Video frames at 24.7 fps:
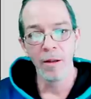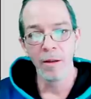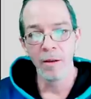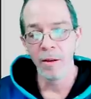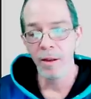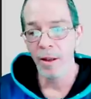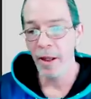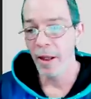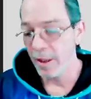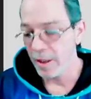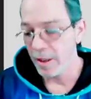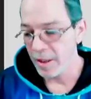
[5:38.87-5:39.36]

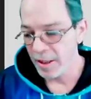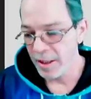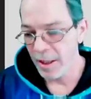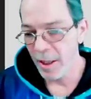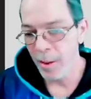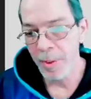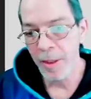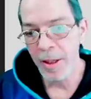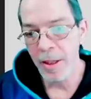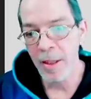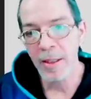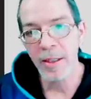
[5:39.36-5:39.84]
And your
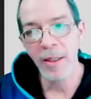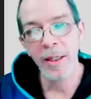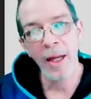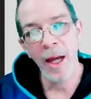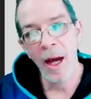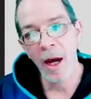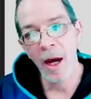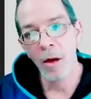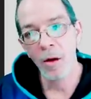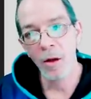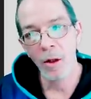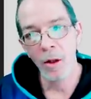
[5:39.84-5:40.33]
CPC
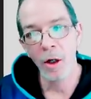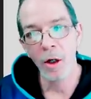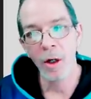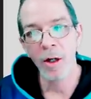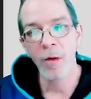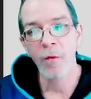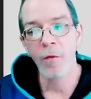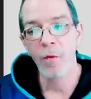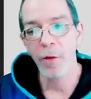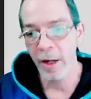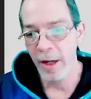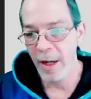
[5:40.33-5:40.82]

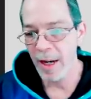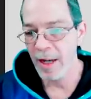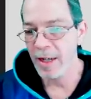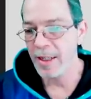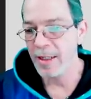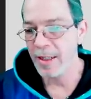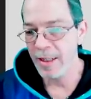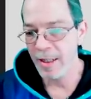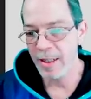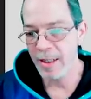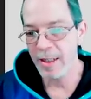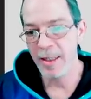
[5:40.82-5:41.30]
outlook for the next
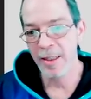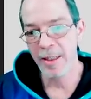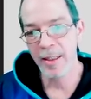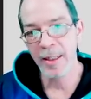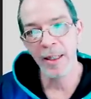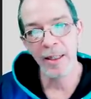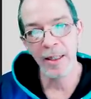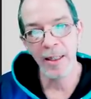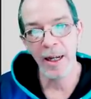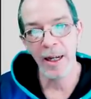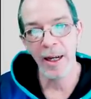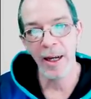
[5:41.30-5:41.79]
six to
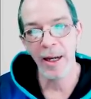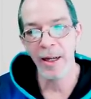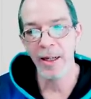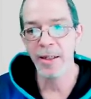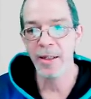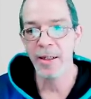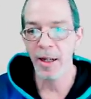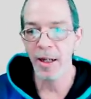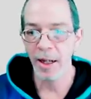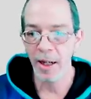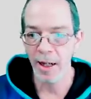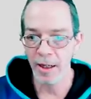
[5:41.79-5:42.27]
10
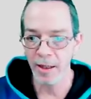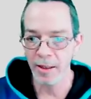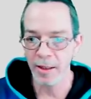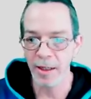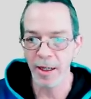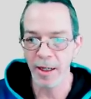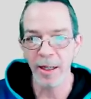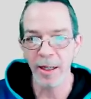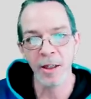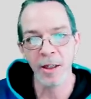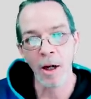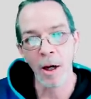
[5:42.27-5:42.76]
days is
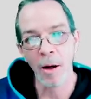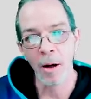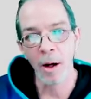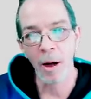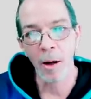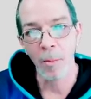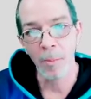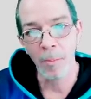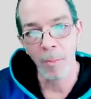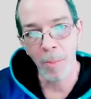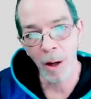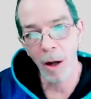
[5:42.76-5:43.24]
getting
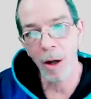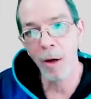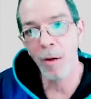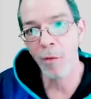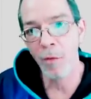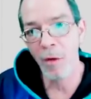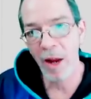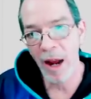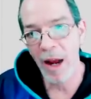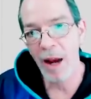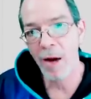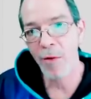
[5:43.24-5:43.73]

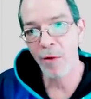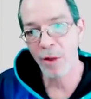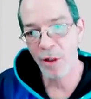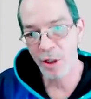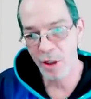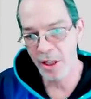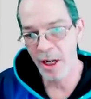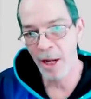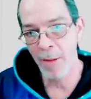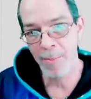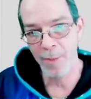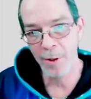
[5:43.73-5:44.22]
above average
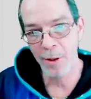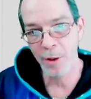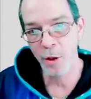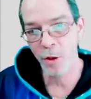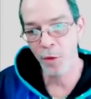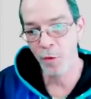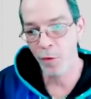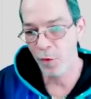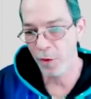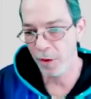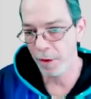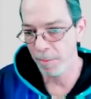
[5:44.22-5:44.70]

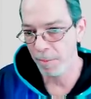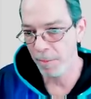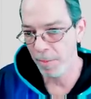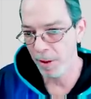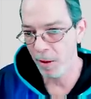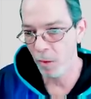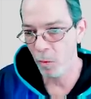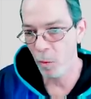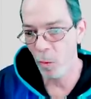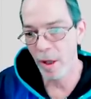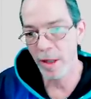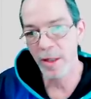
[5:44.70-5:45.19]
temperatures for the
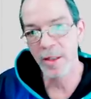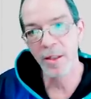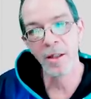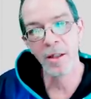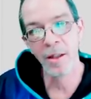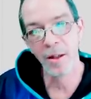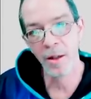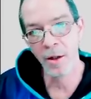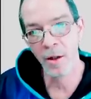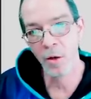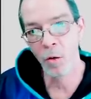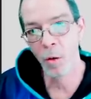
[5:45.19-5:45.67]
Midwest to
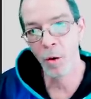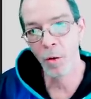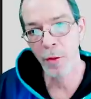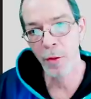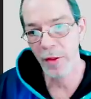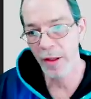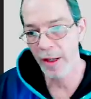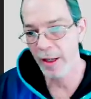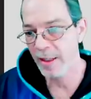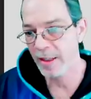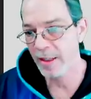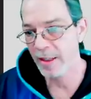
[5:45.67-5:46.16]
the
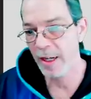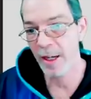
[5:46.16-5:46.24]
Northeast.